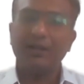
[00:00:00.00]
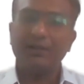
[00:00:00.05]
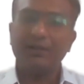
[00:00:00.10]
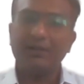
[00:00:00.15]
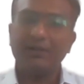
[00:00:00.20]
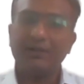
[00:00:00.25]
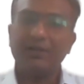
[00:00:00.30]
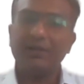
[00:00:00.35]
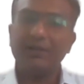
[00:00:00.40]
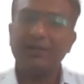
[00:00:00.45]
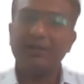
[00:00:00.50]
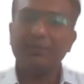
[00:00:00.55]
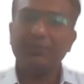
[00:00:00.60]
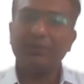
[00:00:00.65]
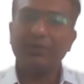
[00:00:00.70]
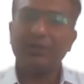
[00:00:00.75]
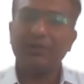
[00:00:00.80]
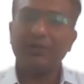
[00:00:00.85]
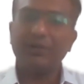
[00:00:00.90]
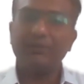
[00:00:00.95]
The third
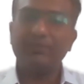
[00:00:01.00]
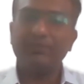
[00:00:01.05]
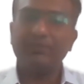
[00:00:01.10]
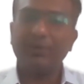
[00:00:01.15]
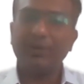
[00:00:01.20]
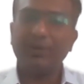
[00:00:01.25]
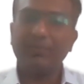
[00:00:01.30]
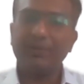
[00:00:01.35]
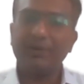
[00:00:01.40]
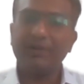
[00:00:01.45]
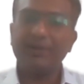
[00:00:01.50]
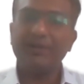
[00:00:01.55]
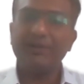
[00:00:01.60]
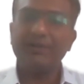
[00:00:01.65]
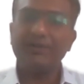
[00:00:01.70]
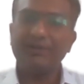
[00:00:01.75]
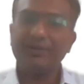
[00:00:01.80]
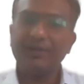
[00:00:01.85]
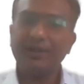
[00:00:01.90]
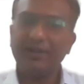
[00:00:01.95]
important
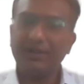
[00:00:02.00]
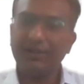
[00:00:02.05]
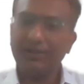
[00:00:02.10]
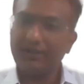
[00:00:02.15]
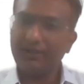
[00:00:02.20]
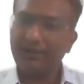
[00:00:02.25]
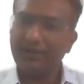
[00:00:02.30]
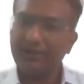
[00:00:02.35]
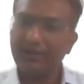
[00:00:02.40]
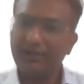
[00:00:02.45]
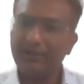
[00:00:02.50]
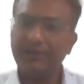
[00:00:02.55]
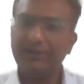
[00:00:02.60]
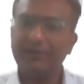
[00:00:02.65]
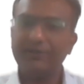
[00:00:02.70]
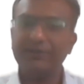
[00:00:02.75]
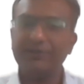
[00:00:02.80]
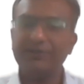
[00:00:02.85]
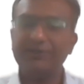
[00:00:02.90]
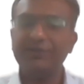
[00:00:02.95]
property is the internal
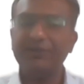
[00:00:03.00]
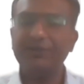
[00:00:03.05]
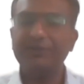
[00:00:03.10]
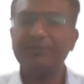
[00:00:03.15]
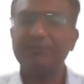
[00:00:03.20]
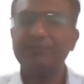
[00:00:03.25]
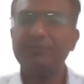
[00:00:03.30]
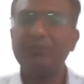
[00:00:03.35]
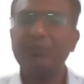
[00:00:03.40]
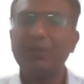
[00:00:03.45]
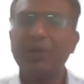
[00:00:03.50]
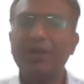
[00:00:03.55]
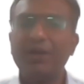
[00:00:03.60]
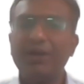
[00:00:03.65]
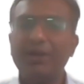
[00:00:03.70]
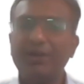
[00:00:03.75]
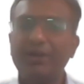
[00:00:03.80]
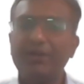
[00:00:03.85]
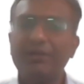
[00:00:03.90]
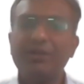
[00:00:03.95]
energy.
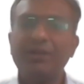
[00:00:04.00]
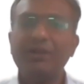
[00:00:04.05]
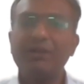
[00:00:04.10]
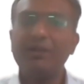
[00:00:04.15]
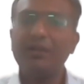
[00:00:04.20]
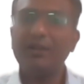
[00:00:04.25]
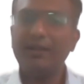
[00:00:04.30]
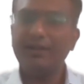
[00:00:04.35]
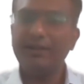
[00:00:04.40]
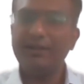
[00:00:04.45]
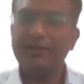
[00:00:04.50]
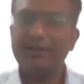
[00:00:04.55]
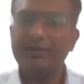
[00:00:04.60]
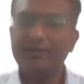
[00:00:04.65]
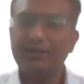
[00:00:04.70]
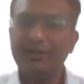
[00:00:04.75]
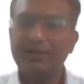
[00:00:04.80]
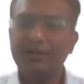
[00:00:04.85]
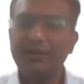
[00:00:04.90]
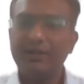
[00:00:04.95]
Internal
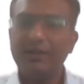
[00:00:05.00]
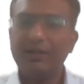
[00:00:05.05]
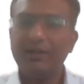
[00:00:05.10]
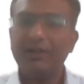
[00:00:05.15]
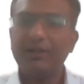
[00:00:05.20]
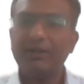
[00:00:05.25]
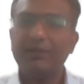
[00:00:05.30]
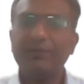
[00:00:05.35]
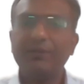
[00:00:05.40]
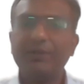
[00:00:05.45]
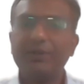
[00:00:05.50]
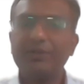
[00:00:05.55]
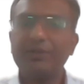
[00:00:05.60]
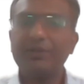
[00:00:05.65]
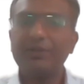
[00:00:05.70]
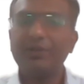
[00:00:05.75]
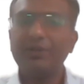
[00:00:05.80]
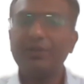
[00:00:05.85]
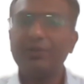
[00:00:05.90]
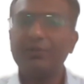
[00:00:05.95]
energy
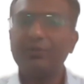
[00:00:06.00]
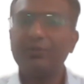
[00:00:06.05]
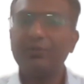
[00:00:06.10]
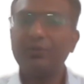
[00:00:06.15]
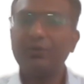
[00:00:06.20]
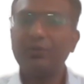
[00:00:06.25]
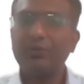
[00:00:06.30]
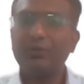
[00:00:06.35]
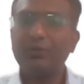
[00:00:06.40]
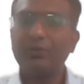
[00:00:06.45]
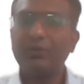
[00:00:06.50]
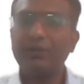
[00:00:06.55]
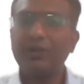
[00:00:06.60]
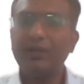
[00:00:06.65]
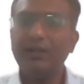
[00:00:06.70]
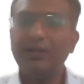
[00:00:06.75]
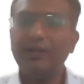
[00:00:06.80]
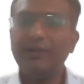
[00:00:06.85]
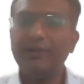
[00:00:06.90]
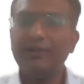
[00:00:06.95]
refers to the
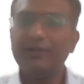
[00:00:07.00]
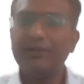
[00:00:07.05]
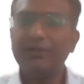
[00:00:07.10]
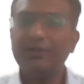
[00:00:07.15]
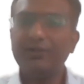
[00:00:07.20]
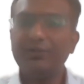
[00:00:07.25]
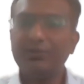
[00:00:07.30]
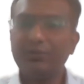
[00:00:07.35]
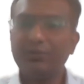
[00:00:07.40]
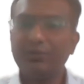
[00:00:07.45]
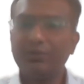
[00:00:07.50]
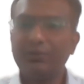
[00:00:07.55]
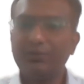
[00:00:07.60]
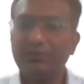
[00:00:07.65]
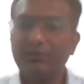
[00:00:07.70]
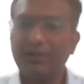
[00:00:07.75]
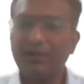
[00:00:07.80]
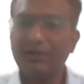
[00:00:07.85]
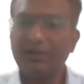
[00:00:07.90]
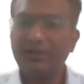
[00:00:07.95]
total energy
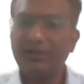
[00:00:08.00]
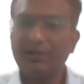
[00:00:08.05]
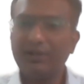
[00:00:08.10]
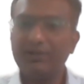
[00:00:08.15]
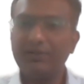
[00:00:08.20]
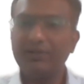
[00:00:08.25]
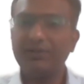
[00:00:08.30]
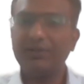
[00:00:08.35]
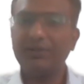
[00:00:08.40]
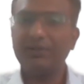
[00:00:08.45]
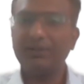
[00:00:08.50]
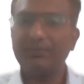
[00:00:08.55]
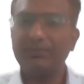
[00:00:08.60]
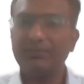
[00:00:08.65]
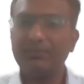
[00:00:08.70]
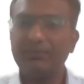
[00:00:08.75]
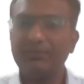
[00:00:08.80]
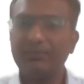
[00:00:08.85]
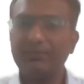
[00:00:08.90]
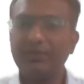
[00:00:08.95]
stored within a system,
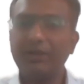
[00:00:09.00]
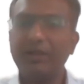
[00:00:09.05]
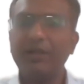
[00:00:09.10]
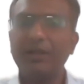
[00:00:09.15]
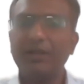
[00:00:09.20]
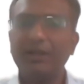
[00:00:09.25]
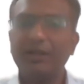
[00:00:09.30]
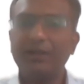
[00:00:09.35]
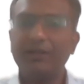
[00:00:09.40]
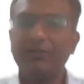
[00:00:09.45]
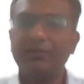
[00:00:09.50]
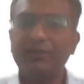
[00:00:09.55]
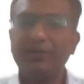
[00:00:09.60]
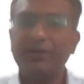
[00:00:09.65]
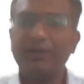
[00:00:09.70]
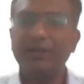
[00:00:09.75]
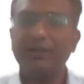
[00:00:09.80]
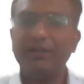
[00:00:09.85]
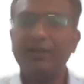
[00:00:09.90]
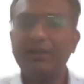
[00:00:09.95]

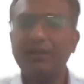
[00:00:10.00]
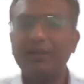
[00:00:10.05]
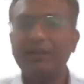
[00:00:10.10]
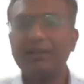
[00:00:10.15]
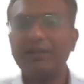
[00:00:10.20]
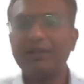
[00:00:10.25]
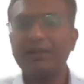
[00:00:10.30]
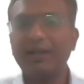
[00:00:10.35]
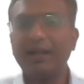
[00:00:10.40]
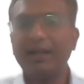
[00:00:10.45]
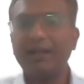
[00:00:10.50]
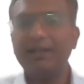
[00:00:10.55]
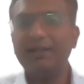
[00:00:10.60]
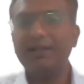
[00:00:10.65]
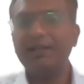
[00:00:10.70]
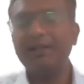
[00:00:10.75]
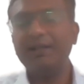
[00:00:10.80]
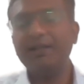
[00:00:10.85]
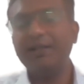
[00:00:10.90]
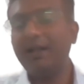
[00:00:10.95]
including the
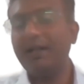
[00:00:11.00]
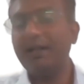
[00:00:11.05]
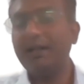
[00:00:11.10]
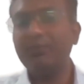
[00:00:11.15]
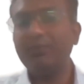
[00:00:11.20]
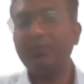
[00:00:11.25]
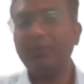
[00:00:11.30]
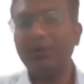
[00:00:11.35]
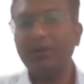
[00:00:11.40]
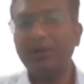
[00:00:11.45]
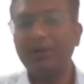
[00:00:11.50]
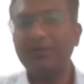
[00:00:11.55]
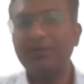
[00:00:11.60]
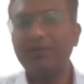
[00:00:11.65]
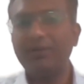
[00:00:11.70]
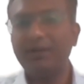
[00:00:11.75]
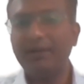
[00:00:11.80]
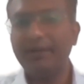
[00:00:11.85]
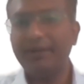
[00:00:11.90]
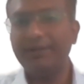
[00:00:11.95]
kinetic and
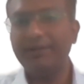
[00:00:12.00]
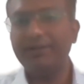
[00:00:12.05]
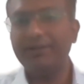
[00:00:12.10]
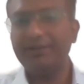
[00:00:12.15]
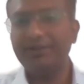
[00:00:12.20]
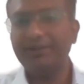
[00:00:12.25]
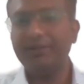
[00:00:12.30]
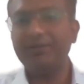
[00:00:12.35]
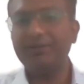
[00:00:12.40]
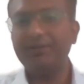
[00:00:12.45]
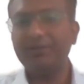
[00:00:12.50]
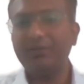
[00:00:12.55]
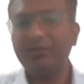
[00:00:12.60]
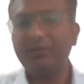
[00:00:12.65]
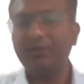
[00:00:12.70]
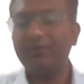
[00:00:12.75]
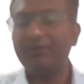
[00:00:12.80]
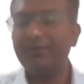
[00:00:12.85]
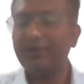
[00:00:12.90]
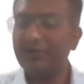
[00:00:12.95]
potential energies
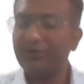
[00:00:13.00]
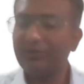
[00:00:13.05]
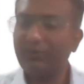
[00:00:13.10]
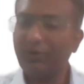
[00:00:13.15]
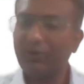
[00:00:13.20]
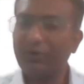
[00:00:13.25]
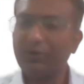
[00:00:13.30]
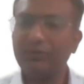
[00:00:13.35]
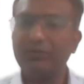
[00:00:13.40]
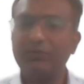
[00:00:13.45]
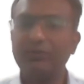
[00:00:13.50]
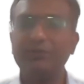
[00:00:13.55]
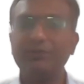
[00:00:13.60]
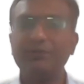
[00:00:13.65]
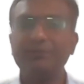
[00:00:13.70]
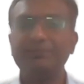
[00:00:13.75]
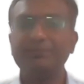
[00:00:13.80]
of its molecule.